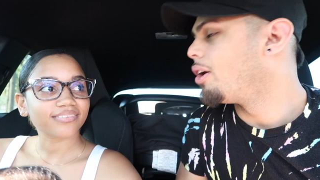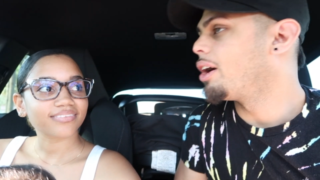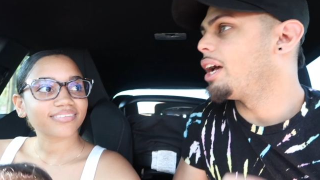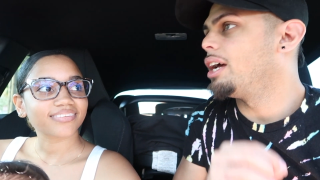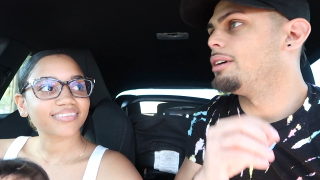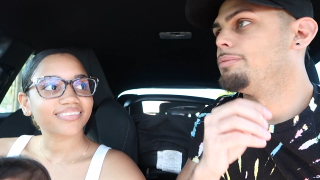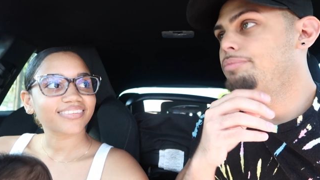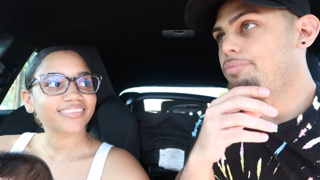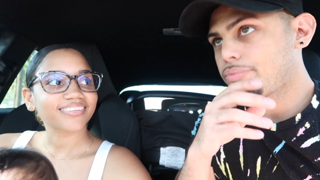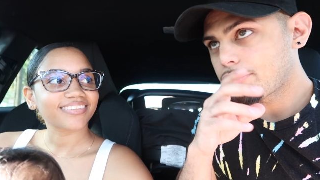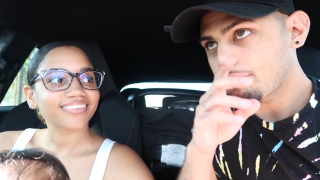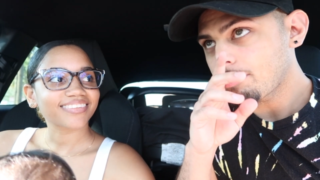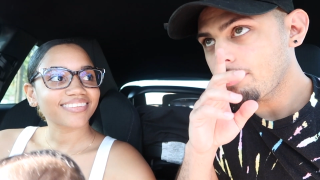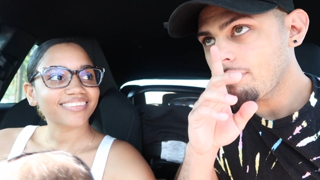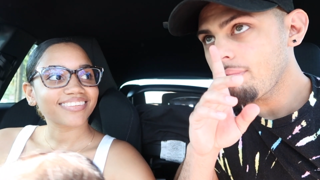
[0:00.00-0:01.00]
Speaker 1: Okay.
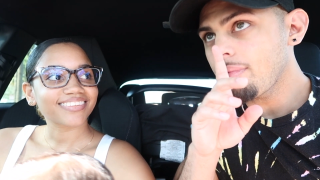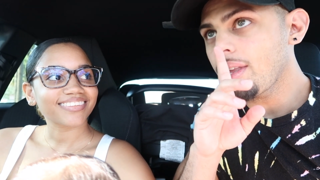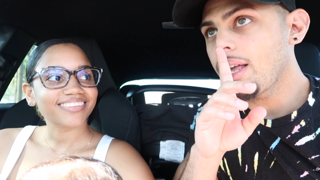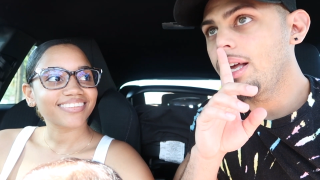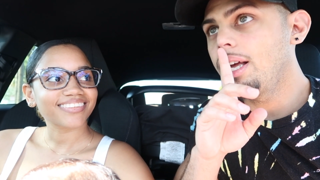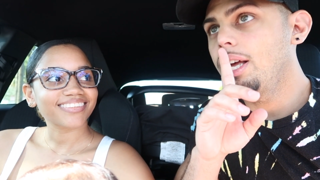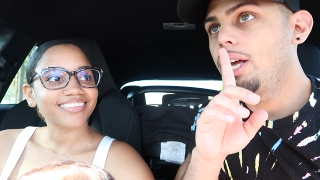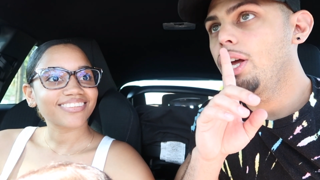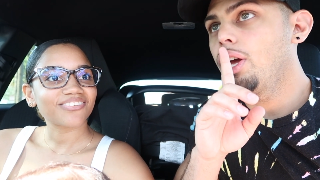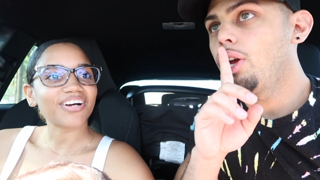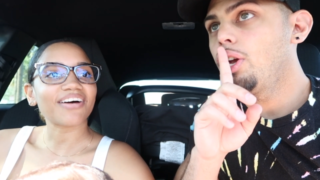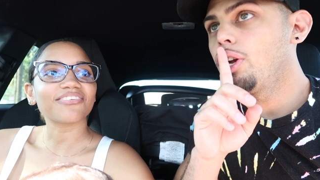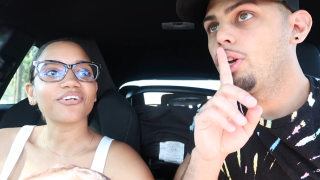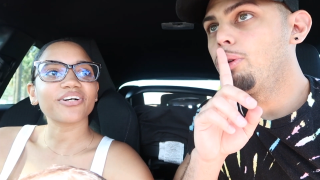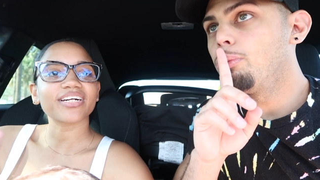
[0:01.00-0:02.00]

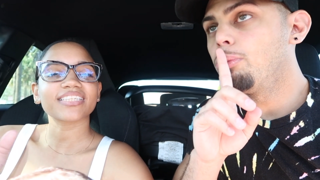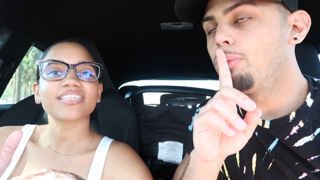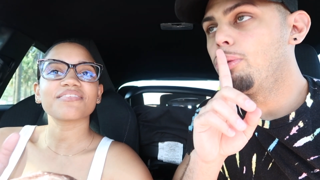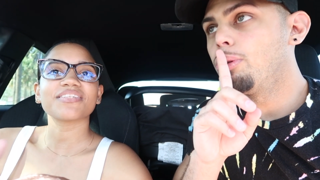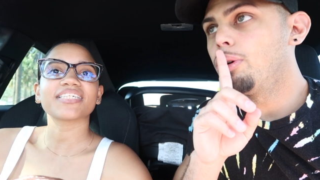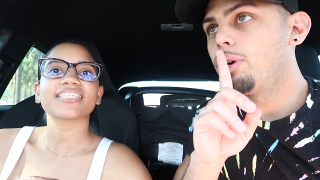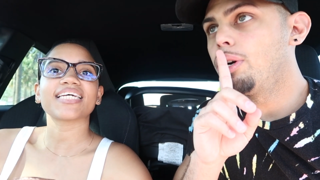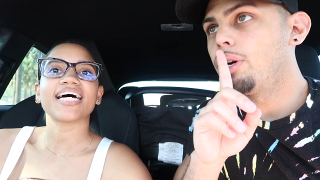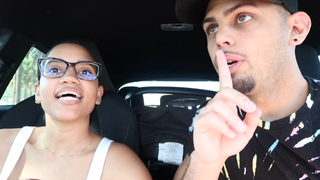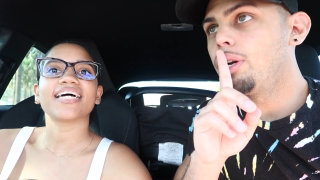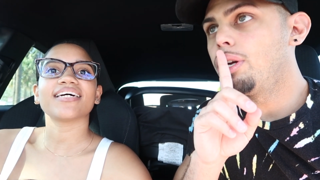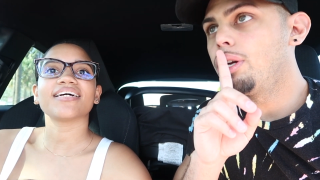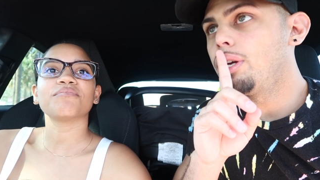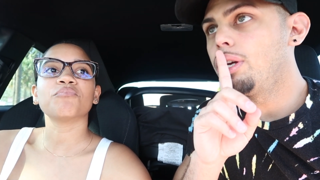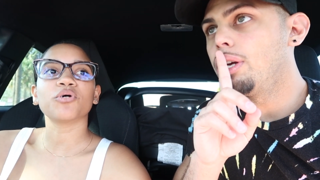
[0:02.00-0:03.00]
Speaker 2: We'll have to order something that
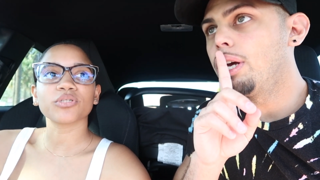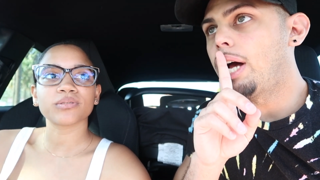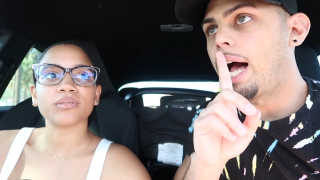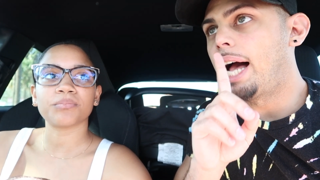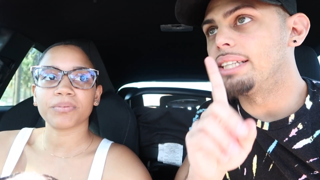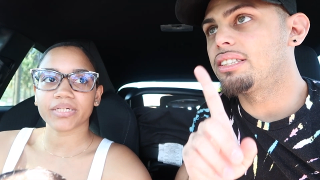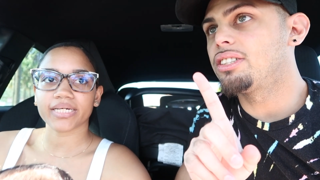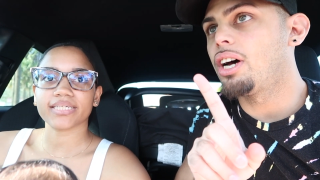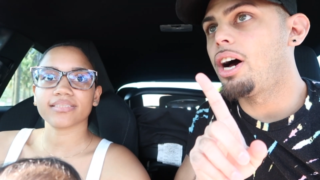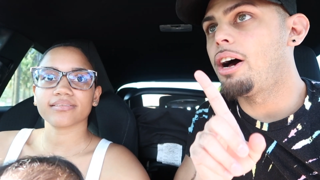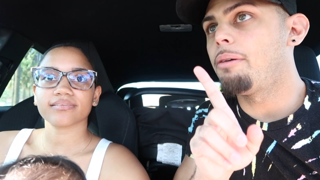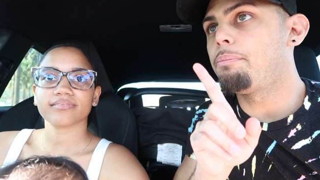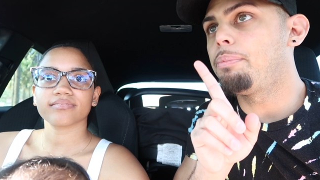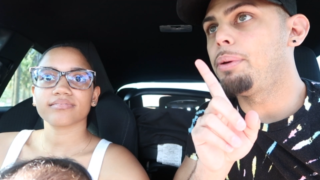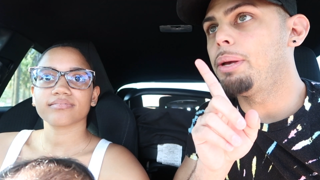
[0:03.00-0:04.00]
most
Speaker 1: people
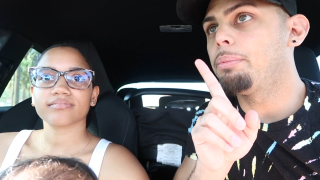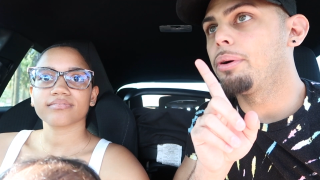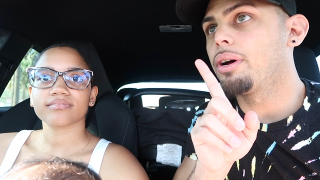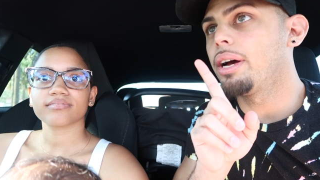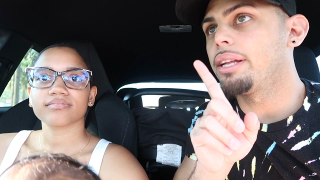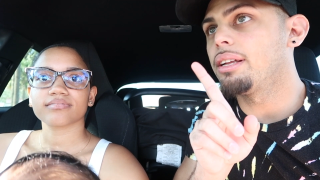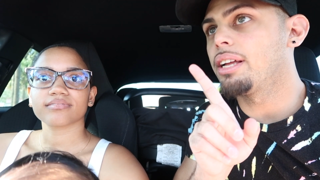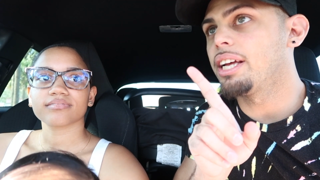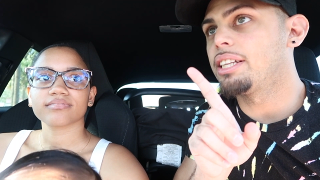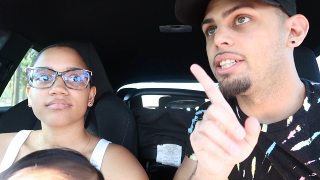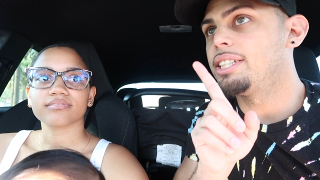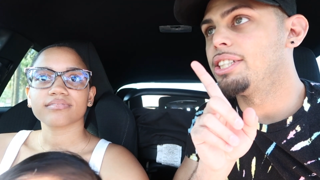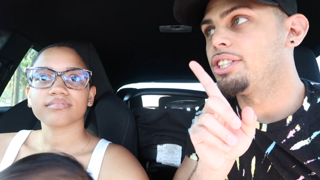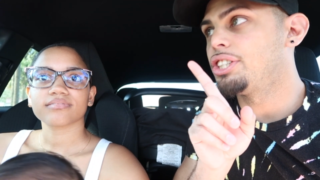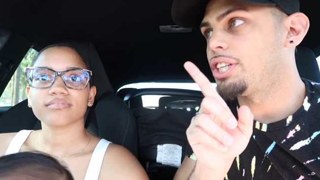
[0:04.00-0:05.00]
saw people
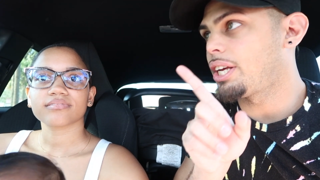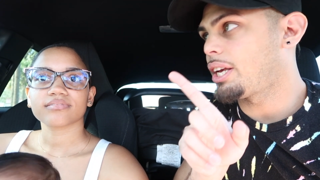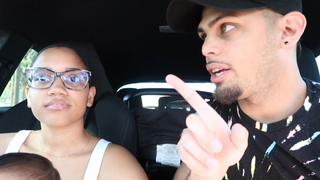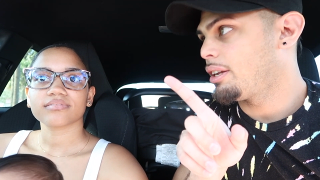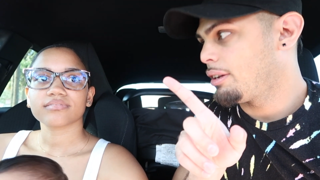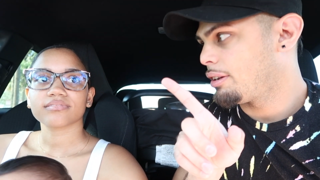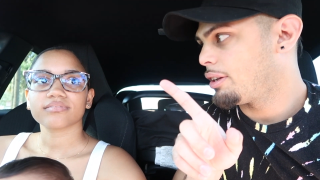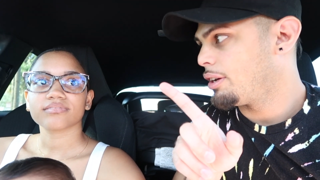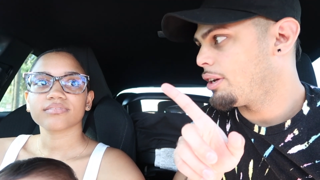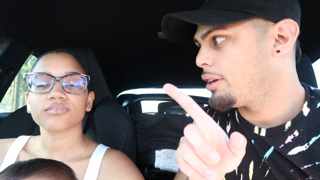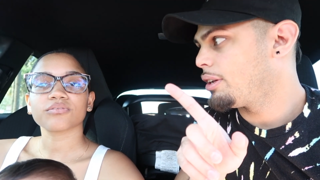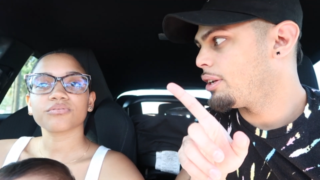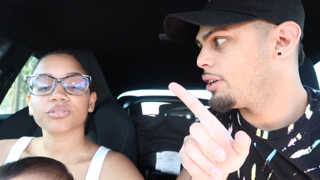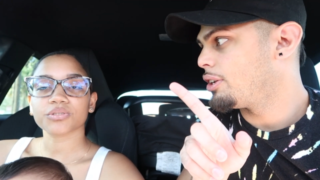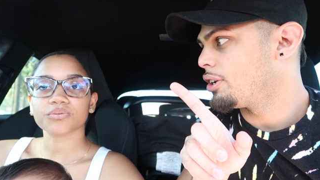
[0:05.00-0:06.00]
getting the chicken,
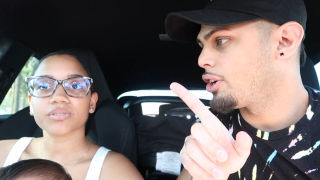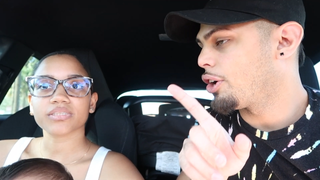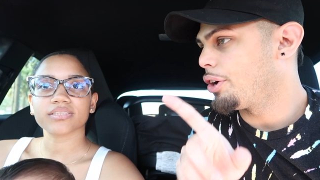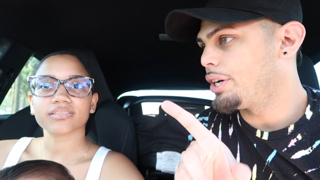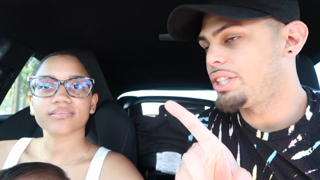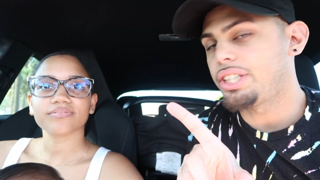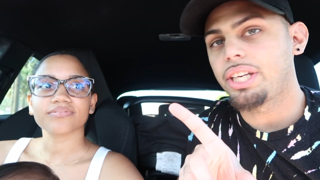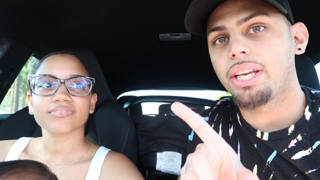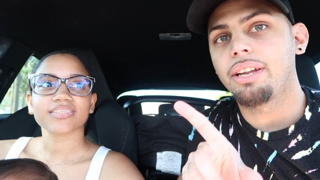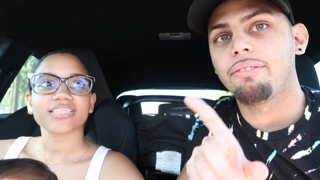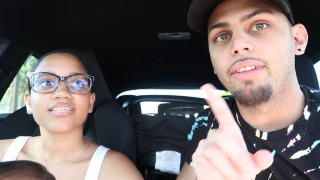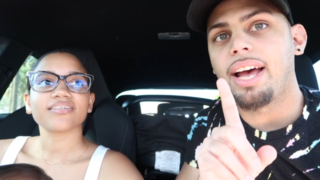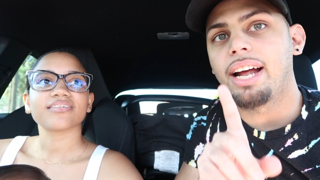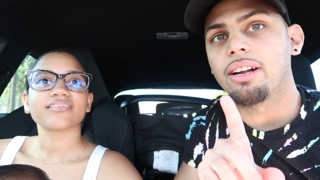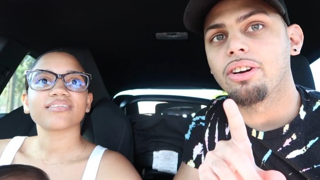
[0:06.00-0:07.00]
the
Speaker 2: curry chicken.
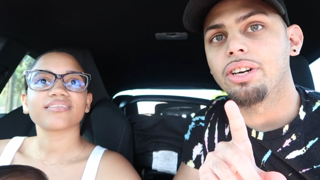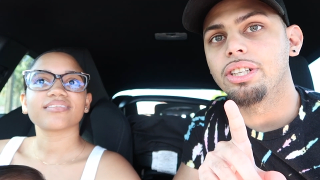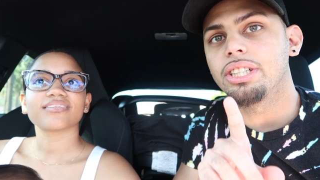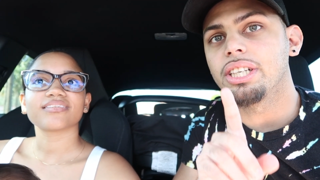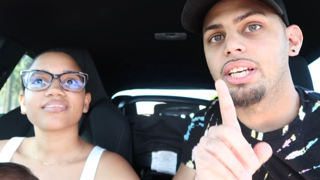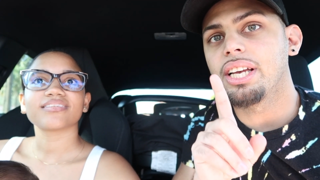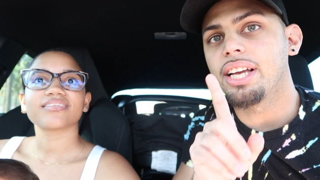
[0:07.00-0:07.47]
If they had curry chicken,